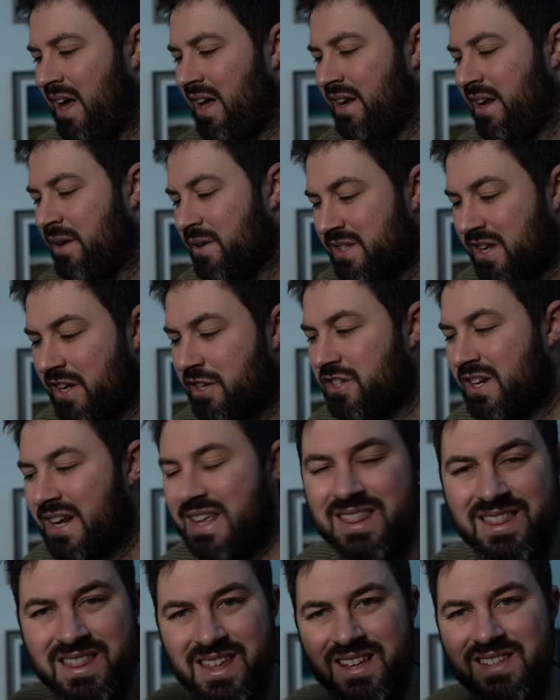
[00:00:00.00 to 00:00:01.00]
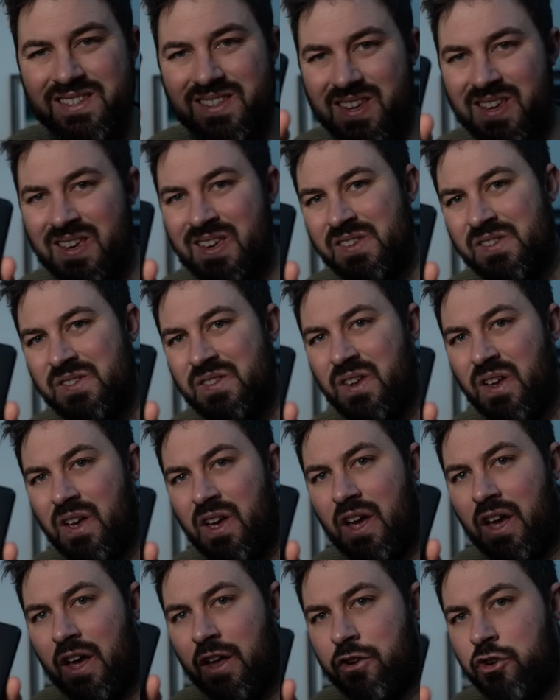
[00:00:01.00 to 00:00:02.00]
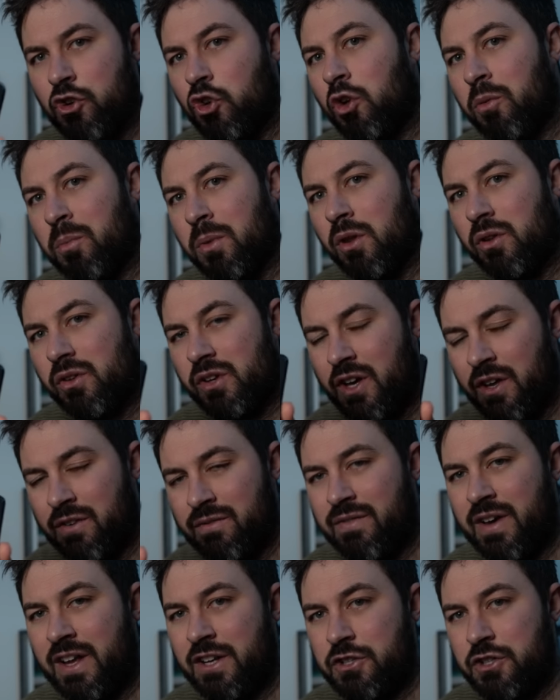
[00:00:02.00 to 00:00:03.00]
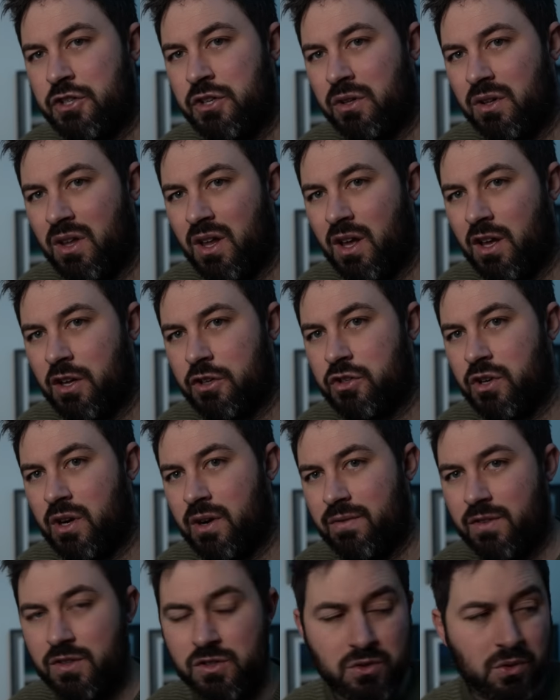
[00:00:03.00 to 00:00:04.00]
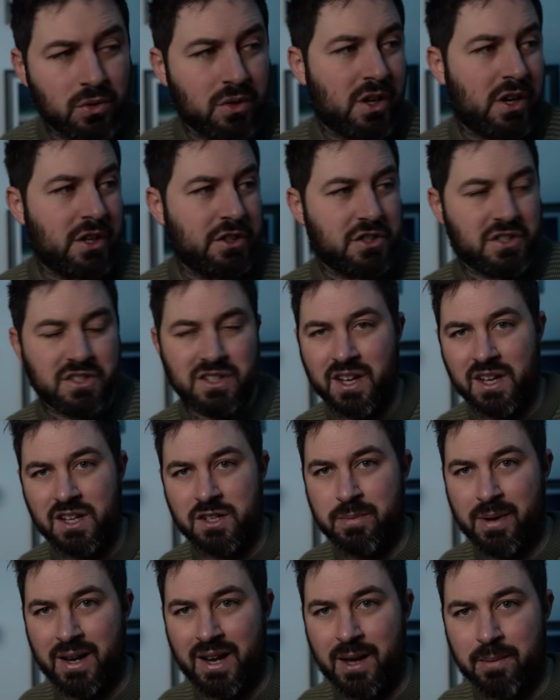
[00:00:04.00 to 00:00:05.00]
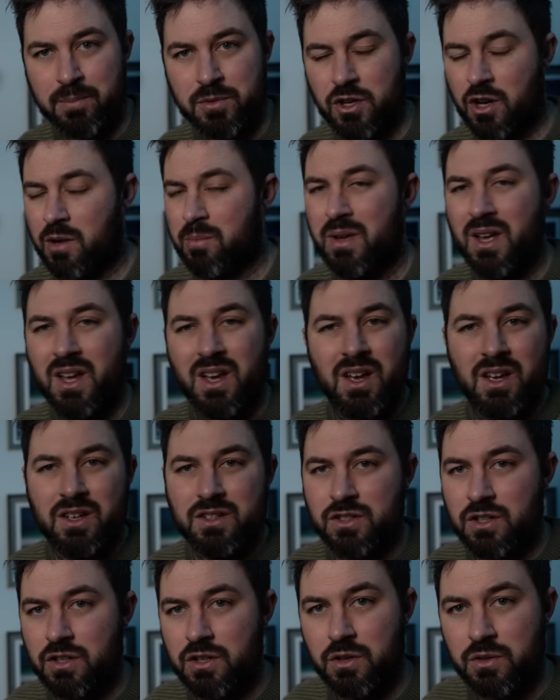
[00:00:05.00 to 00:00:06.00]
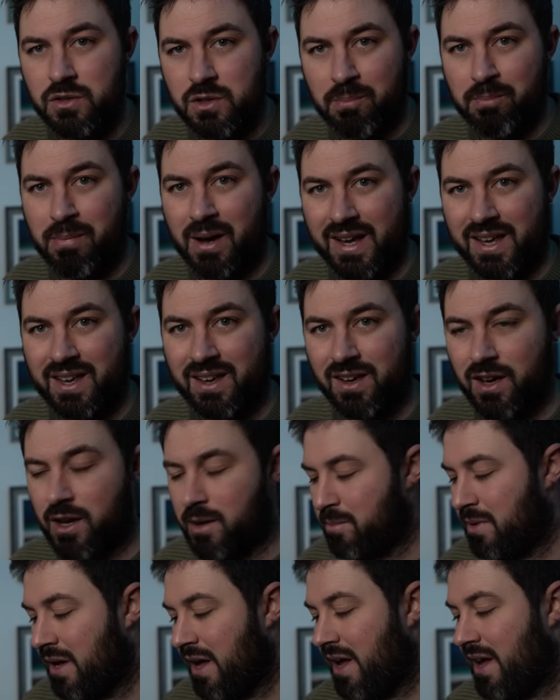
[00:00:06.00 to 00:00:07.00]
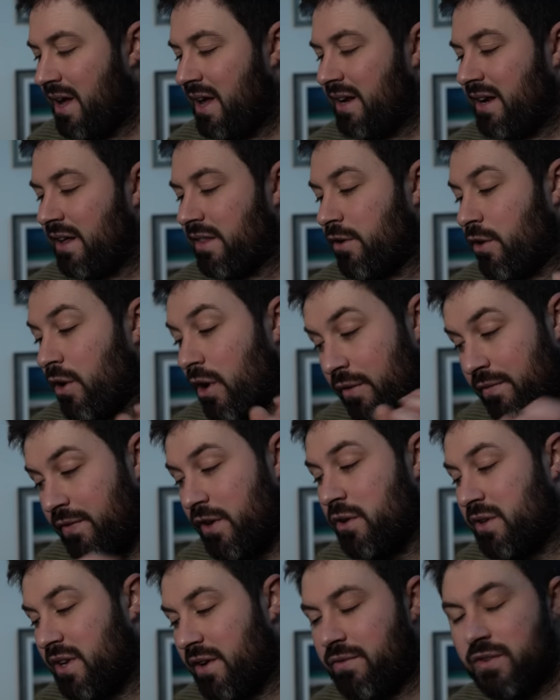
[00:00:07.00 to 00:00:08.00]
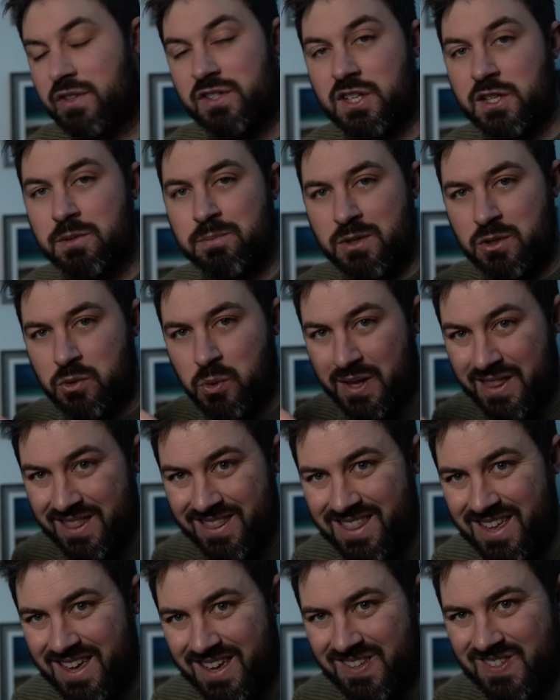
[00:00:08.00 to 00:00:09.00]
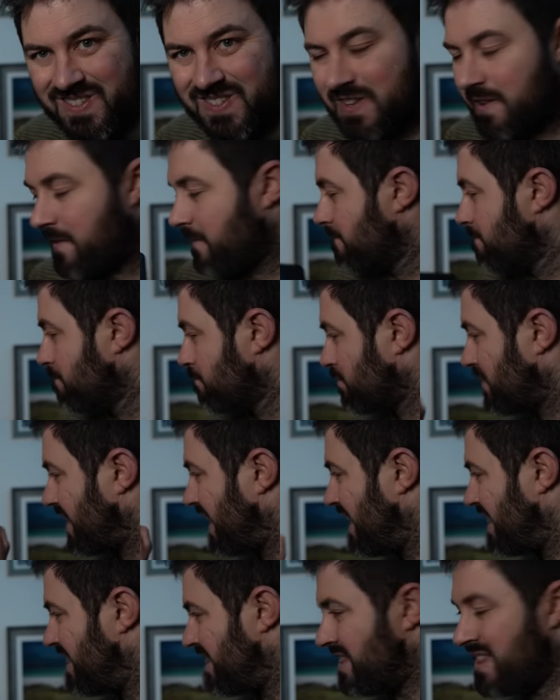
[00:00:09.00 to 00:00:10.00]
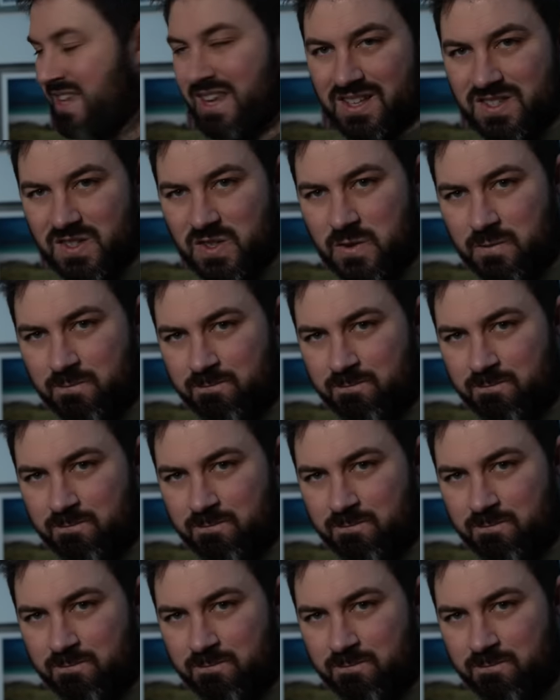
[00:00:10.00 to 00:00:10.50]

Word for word: Uh, now, essentially, this is a normal conventional hard drive, the sort that I just stick into my laptop to do some backing up. Now, there are a few differences between this and this.